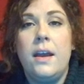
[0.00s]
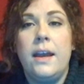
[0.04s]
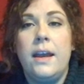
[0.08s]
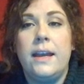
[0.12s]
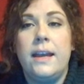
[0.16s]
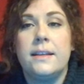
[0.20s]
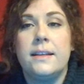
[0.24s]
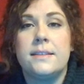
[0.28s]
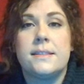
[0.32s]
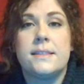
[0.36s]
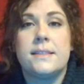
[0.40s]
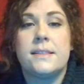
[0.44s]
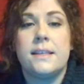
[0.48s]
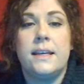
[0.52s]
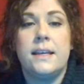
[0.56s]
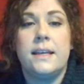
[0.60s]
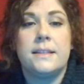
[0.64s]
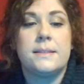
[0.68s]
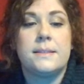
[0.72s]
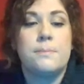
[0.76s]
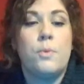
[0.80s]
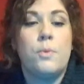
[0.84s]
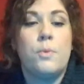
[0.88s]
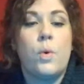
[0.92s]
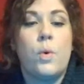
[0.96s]

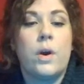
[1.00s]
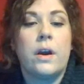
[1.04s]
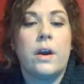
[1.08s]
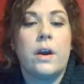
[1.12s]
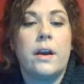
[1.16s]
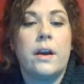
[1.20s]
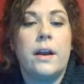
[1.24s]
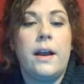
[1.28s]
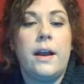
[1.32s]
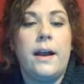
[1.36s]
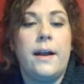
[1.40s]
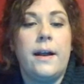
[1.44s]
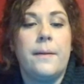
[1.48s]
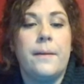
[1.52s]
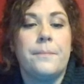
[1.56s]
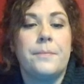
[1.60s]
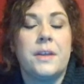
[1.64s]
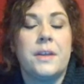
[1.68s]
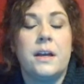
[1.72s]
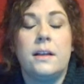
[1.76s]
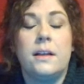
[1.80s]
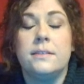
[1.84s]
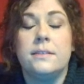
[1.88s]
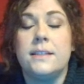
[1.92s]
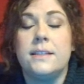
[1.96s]
It's more
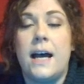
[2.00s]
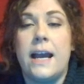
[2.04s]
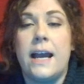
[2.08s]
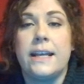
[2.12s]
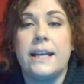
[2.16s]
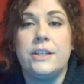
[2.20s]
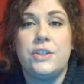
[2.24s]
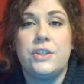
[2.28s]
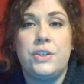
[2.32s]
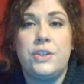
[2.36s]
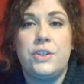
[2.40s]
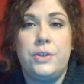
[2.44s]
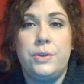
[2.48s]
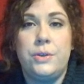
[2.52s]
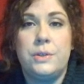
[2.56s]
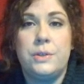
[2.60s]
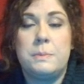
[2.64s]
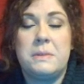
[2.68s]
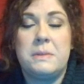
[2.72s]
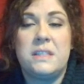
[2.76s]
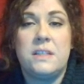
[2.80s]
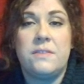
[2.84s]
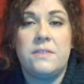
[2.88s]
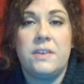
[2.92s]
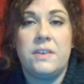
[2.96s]
aligned to
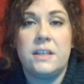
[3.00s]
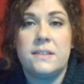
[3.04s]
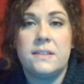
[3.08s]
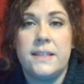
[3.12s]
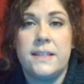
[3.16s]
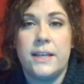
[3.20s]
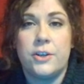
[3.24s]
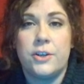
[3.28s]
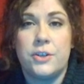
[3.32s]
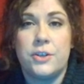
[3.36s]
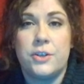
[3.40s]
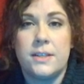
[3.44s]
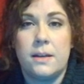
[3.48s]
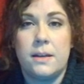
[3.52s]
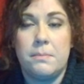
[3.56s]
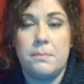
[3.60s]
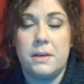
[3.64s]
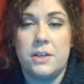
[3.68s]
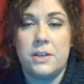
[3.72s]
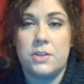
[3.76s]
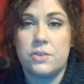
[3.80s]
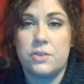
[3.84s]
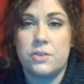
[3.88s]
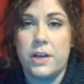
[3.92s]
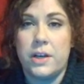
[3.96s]
specific standards that
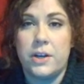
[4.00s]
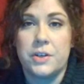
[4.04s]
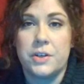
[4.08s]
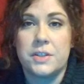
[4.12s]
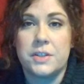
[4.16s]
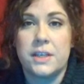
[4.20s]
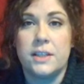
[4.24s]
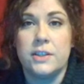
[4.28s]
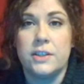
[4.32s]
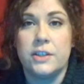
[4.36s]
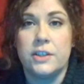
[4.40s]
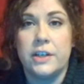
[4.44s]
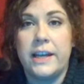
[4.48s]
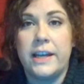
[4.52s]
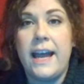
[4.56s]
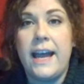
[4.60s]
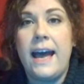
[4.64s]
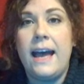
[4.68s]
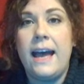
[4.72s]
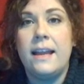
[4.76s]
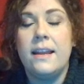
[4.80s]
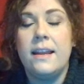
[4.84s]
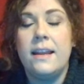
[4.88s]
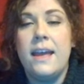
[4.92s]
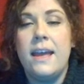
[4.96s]
administrators can look
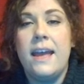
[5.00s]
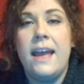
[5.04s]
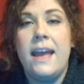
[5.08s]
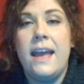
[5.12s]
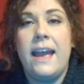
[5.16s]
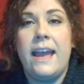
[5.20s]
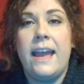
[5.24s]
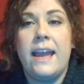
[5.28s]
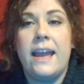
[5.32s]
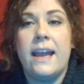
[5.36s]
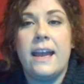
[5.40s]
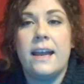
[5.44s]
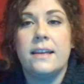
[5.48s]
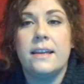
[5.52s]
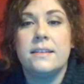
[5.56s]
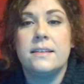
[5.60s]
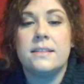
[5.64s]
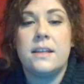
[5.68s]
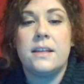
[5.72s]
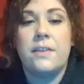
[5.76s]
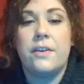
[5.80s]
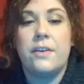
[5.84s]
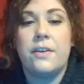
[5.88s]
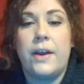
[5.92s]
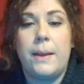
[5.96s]
at,
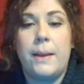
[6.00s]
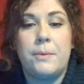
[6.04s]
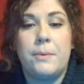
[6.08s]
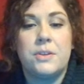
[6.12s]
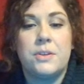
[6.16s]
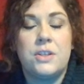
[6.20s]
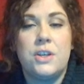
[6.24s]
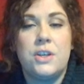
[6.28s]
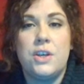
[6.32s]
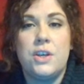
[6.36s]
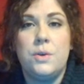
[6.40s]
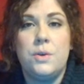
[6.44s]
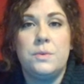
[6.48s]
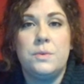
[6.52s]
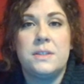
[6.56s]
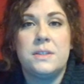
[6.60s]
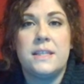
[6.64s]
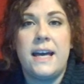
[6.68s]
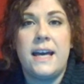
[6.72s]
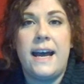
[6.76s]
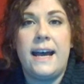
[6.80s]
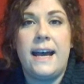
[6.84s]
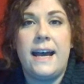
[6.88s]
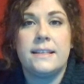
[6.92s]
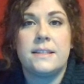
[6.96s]
and they're able to use
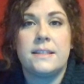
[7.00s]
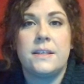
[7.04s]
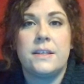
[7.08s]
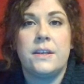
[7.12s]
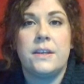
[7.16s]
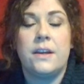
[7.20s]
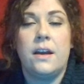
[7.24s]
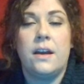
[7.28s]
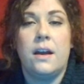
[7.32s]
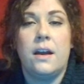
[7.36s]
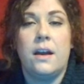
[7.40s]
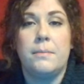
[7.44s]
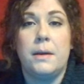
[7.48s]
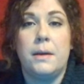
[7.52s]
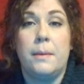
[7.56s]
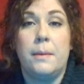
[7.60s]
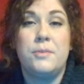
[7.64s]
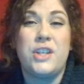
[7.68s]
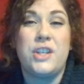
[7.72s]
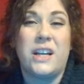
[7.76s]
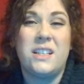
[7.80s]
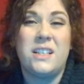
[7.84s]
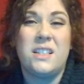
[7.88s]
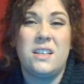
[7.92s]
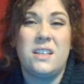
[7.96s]
that
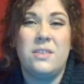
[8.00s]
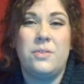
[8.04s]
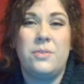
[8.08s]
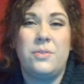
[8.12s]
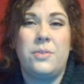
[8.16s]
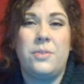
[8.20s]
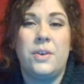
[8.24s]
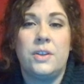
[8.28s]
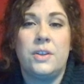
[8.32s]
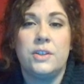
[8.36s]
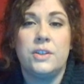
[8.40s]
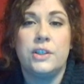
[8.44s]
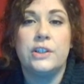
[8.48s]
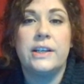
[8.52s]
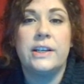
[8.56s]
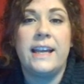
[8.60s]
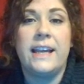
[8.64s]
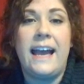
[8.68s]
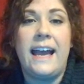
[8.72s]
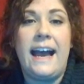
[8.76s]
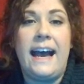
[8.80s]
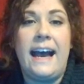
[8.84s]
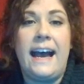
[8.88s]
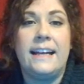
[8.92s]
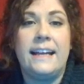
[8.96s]
objective look
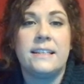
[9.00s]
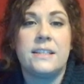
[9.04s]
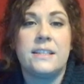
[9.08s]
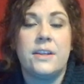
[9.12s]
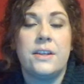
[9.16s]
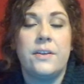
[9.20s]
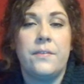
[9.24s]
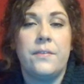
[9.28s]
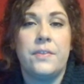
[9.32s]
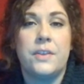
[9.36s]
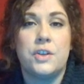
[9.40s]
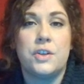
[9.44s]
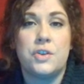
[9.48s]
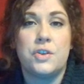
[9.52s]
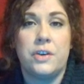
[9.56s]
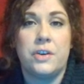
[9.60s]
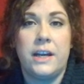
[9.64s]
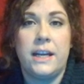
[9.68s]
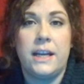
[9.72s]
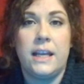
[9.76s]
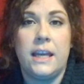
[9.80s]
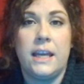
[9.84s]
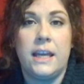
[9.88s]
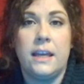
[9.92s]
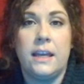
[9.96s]
at the
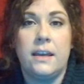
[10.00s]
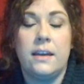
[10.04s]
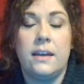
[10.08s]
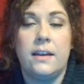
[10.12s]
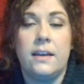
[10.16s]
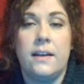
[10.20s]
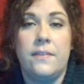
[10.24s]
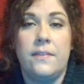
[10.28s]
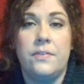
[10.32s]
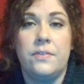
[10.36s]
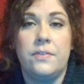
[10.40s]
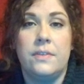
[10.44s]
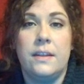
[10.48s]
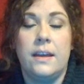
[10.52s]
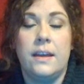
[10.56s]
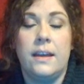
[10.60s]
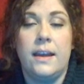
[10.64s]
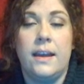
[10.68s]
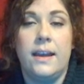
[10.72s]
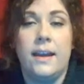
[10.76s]
training and